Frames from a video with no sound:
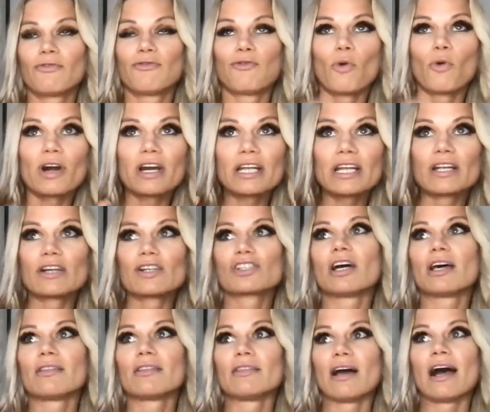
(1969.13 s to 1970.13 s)
4 years
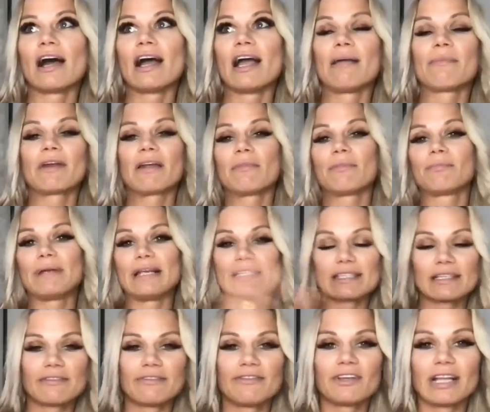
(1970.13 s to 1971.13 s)
online, but I
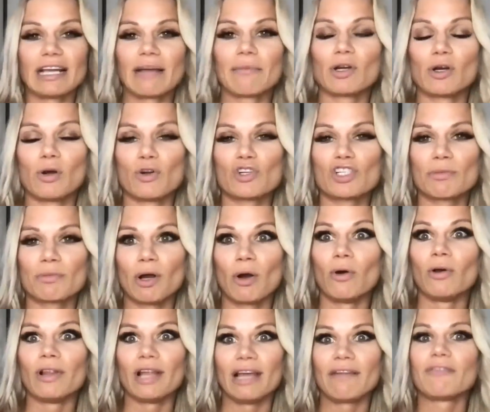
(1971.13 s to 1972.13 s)
basically feel like I've been coaching my
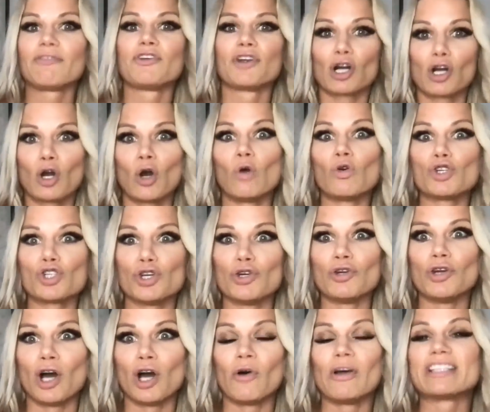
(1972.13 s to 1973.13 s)
whole life. If you're a coach, you
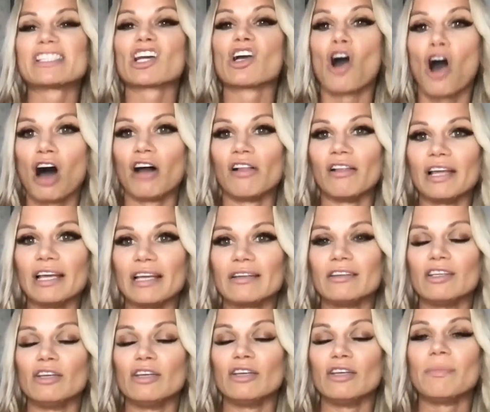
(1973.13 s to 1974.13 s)
know it's a calling.
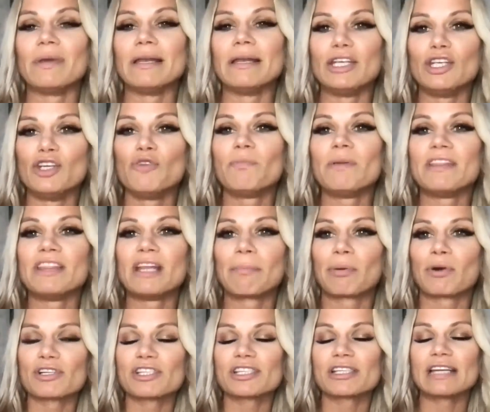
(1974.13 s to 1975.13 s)
You've been the
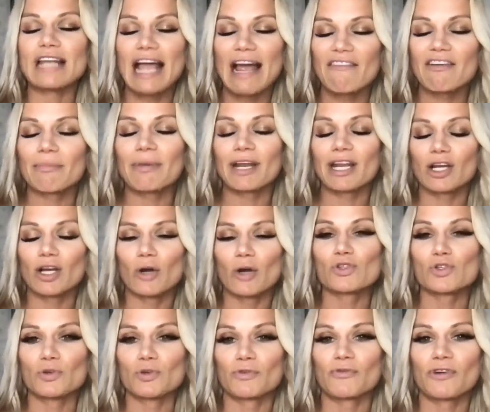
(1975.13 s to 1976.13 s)
person everybody
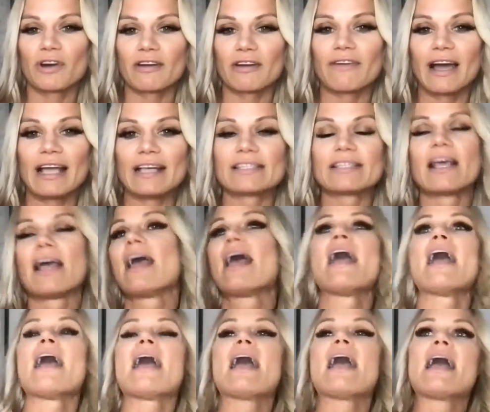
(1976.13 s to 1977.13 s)
goes to for advice.
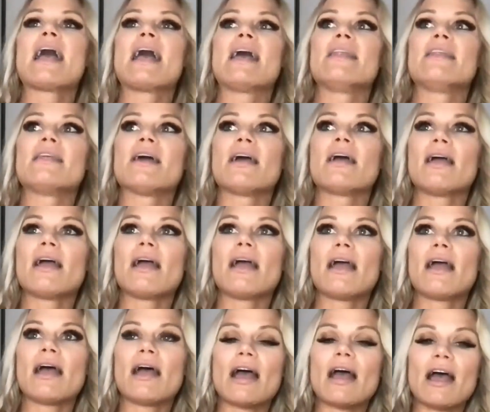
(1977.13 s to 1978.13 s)
And
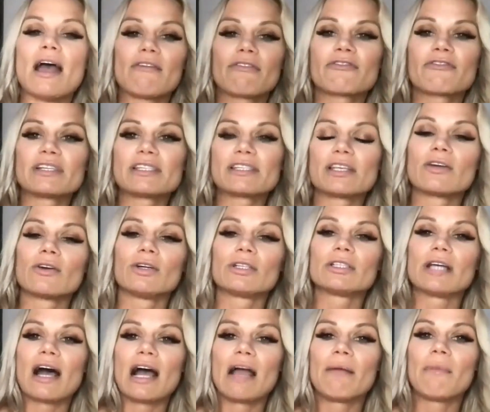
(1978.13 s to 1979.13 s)
every single
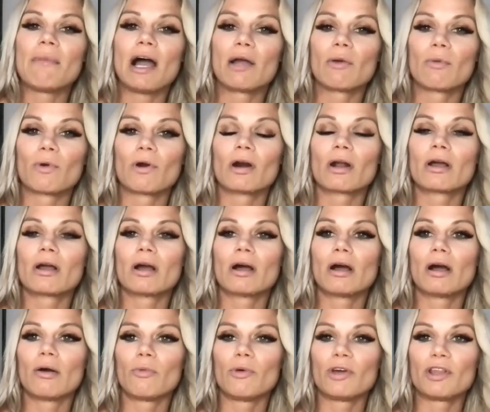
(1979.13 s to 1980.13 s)
time I work
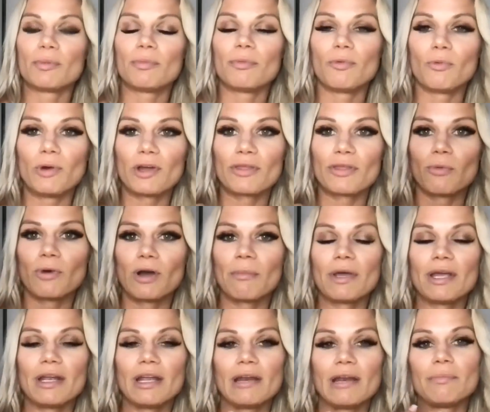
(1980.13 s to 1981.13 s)
with
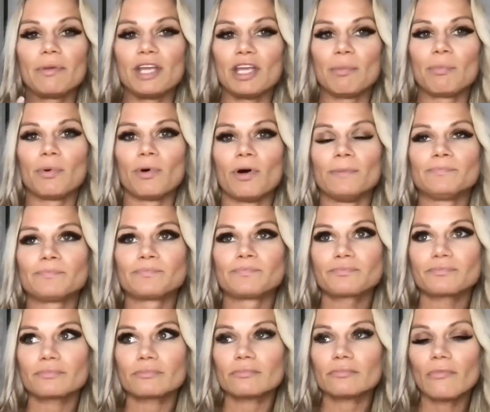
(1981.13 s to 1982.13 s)
women and people
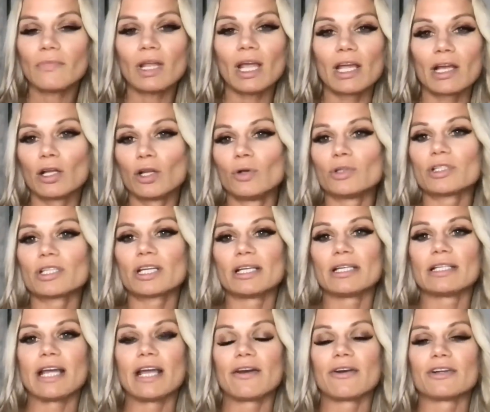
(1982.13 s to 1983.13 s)
in close
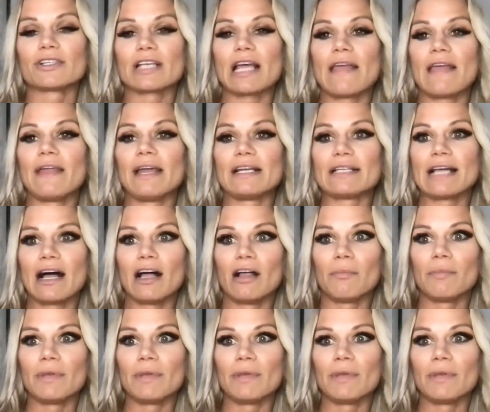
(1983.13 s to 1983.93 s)
containers, and they tell